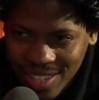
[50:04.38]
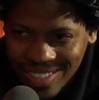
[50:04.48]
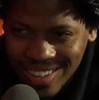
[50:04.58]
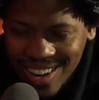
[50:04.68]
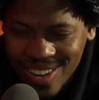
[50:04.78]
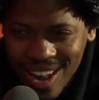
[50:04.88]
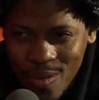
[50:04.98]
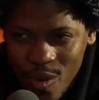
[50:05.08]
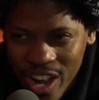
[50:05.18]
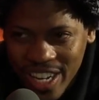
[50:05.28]
You know, I
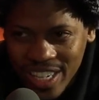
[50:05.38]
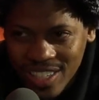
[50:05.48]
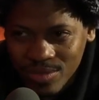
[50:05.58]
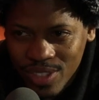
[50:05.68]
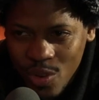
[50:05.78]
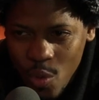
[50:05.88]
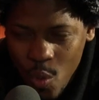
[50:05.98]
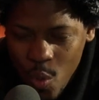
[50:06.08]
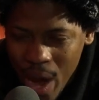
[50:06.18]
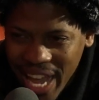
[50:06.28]
want it
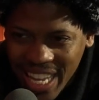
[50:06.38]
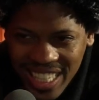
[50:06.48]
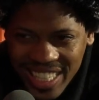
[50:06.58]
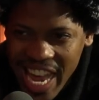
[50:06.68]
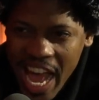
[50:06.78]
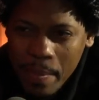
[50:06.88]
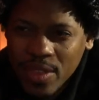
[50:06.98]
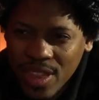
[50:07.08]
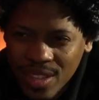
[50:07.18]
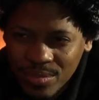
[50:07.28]
way in
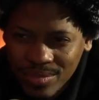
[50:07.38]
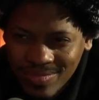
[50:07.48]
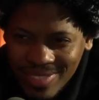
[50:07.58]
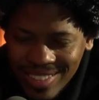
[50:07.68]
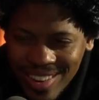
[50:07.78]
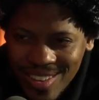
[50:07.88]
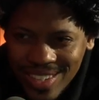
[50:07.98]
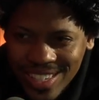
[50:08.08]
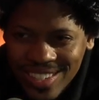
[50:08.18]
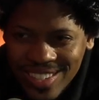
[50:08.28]
depth, you know,
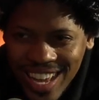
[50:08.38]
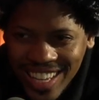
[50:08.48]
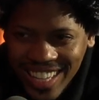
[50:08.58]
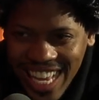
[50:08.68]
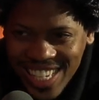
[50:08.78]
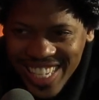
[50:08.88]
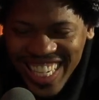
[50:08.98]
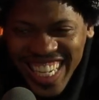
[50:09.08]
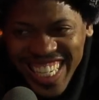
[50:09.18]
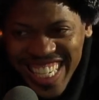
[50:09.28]
because that's the
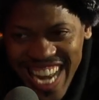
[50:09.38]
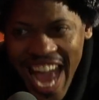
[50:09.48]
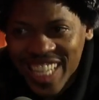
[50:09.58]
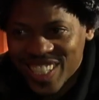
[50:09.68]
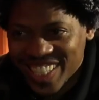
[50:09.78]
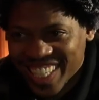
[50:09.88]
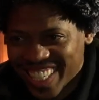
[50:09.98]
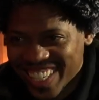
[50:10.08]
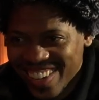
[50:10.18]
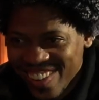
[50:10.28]

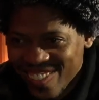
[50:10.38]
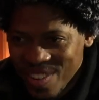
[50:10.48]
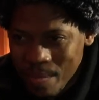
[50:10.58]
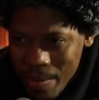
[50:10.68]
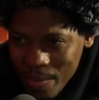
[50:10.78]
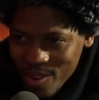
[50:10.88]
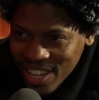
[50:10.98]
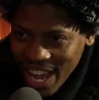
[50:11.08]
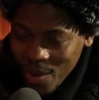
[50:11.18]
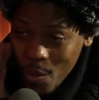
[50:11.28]
connection when people are
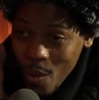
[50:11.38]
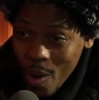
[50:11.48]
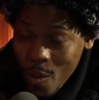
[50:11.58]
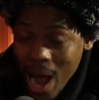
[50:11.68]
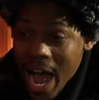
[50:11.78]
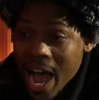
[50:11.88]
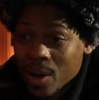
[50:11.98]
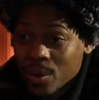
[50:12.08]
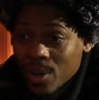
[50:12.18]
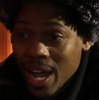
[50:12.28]
like,
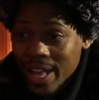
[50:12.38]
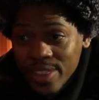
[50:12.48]
wow, I